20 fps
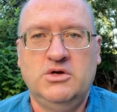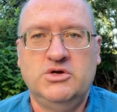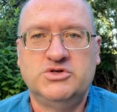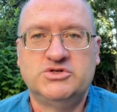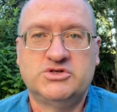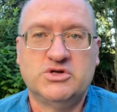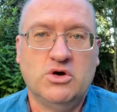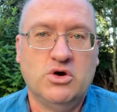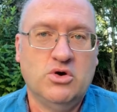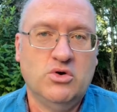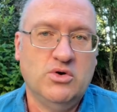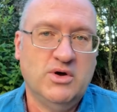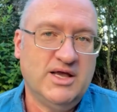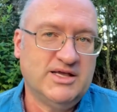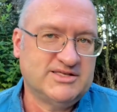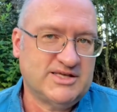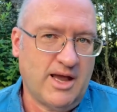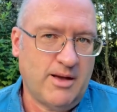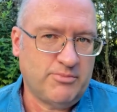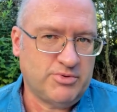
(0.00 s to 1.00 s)
So
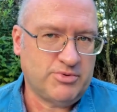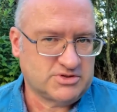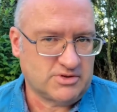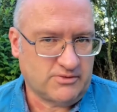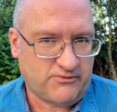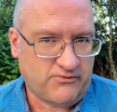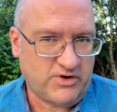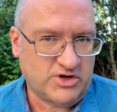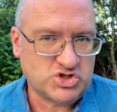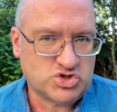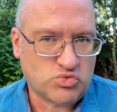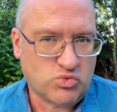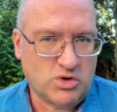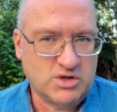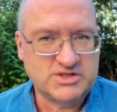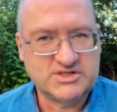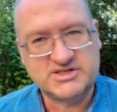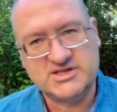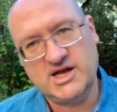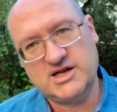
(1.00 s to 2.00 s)
examples of French
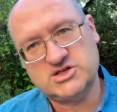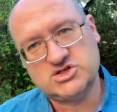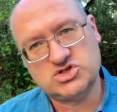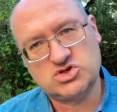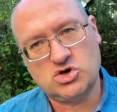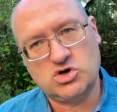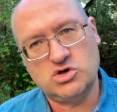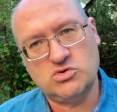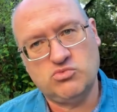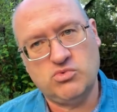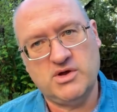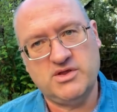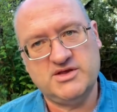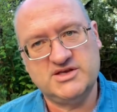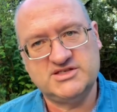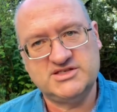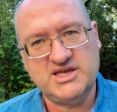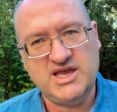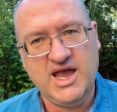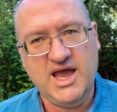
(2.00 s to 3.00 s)
words that start with a
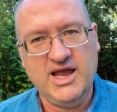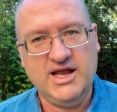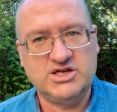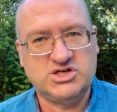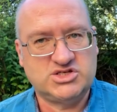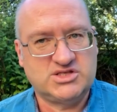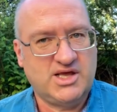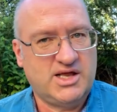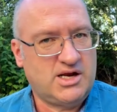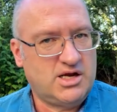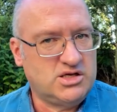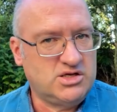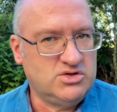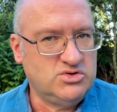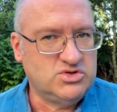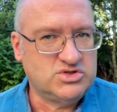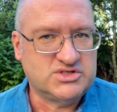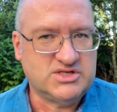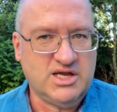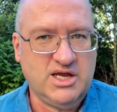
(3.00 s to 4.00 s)
CH that are
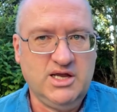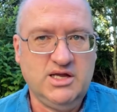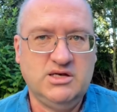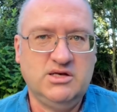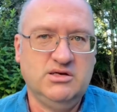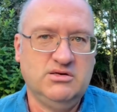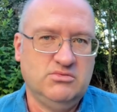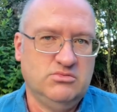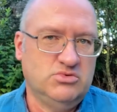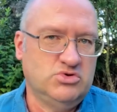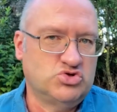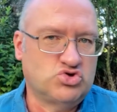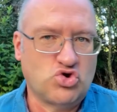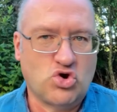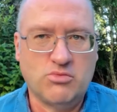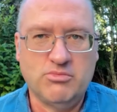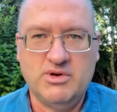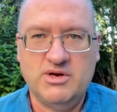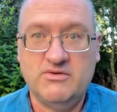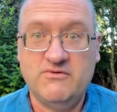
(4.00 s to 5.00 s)
used in
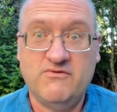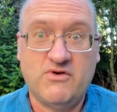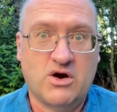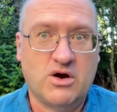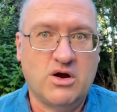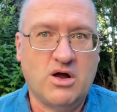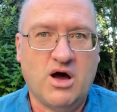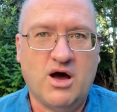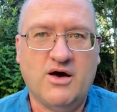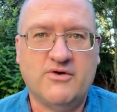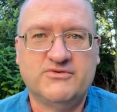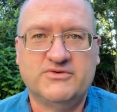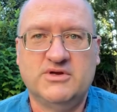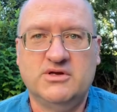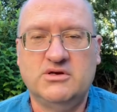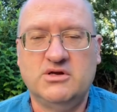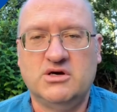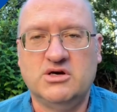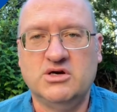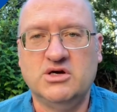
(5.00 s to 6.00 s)
German very
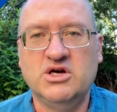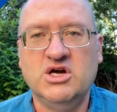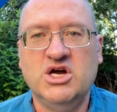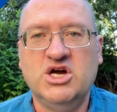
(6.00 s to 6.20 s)
often are